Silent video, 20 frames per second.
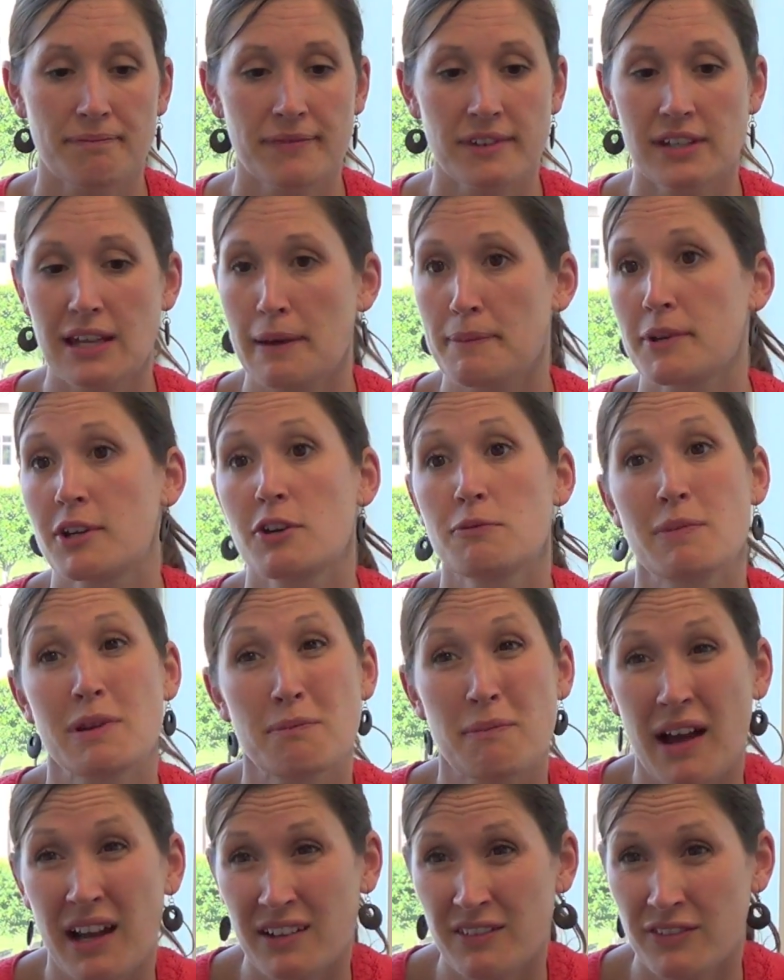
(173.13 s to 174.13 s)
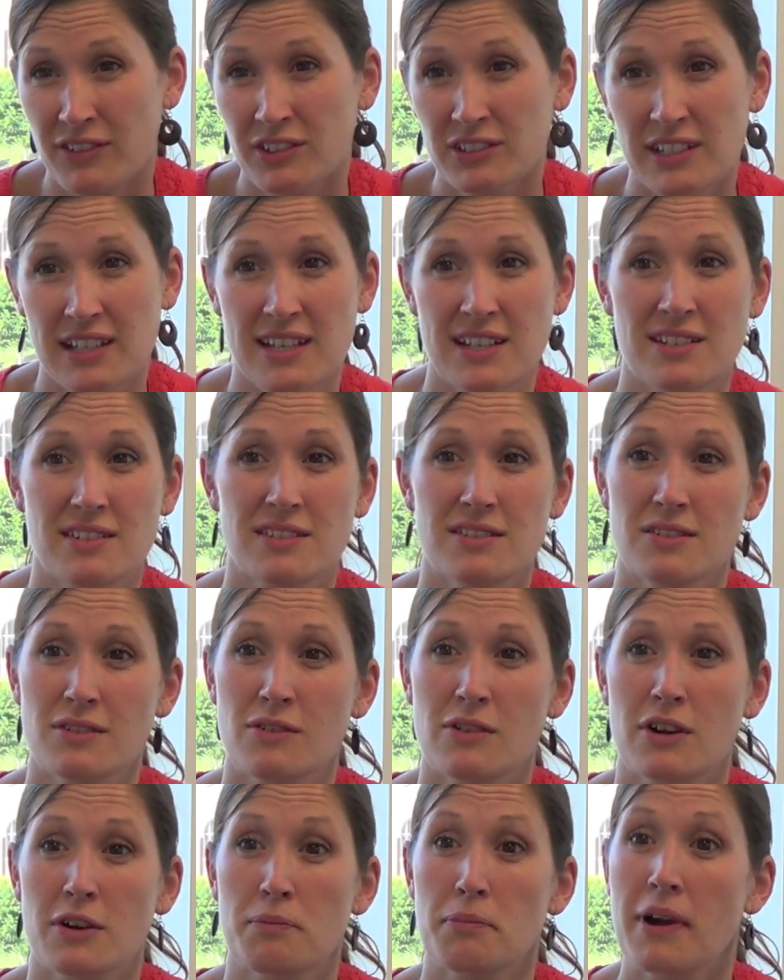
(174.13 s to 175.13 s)
the topic could be mindfulness,
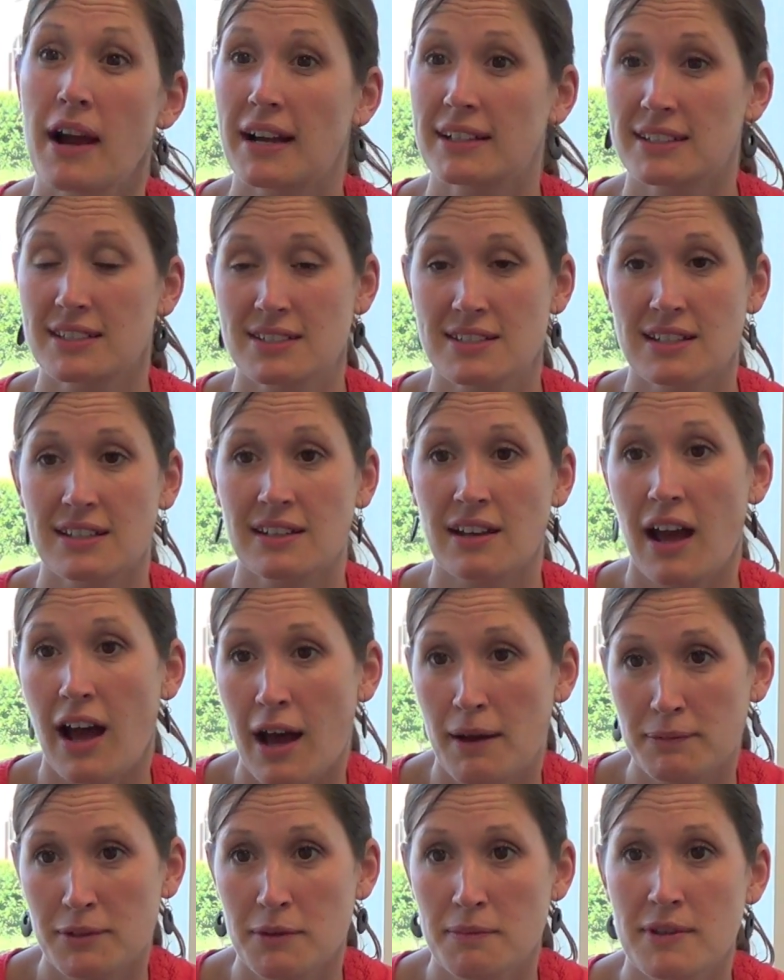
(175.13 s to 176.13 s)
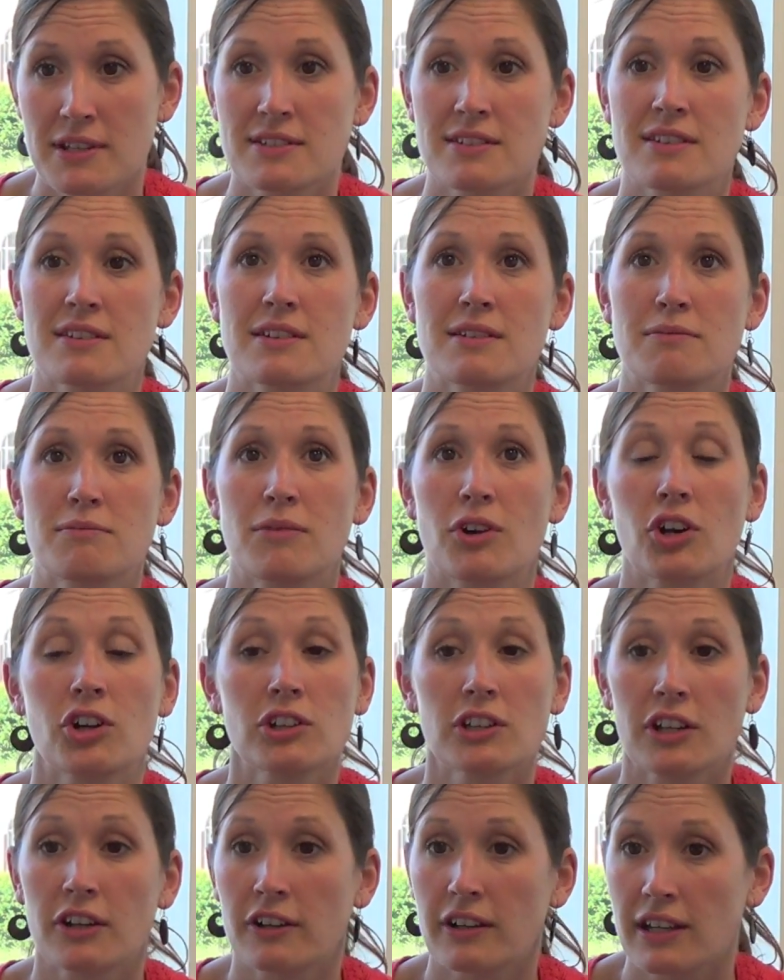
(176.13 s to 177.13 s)
or practicing optimism, or
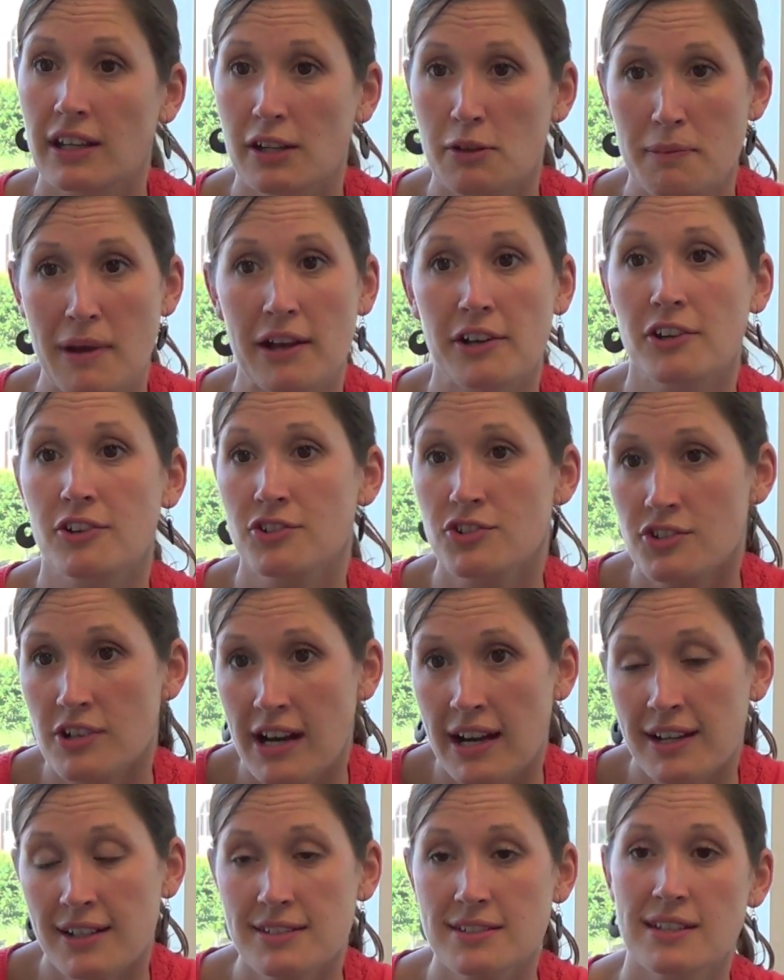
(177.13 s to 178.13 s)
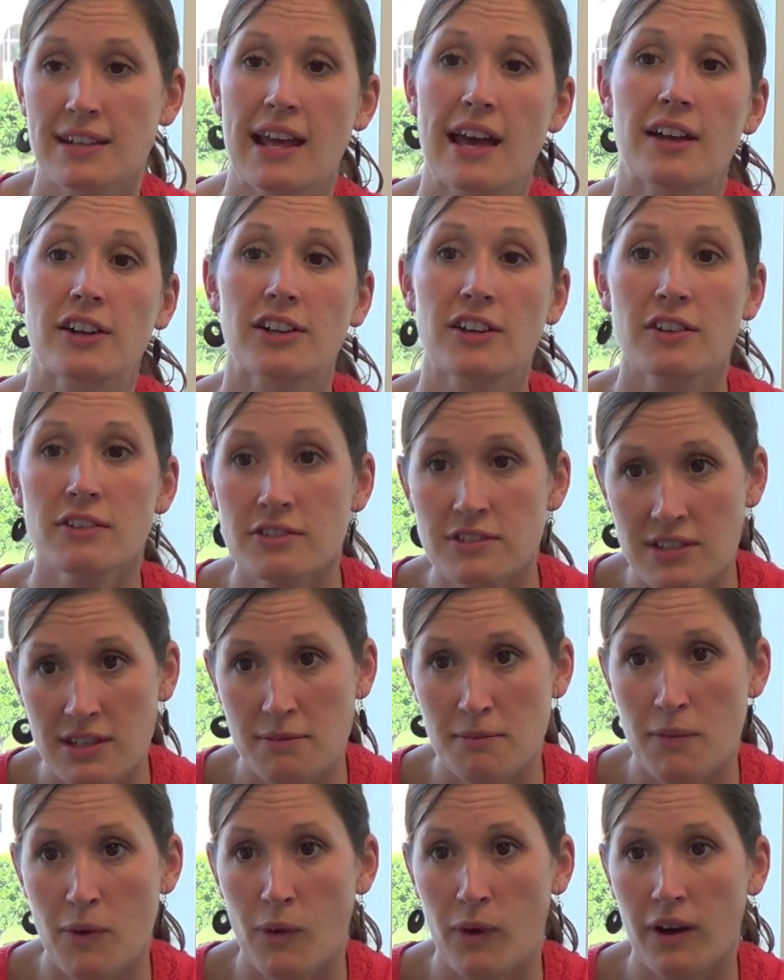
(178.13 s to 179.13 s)
learning about your strengths and how to use
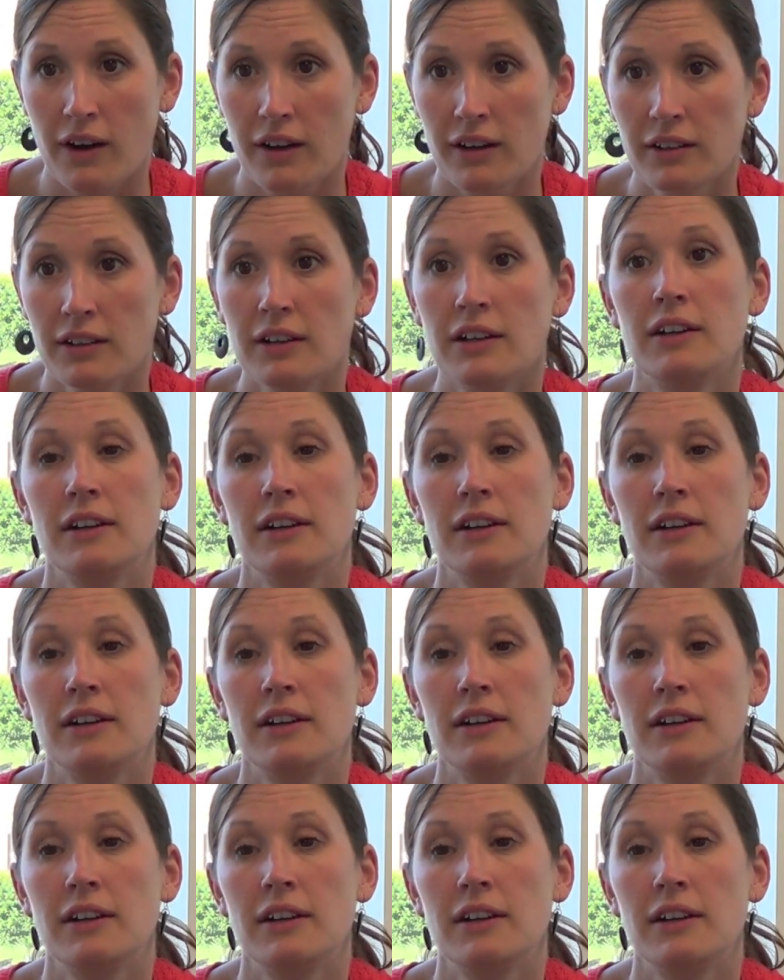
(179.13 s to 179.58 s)
them more.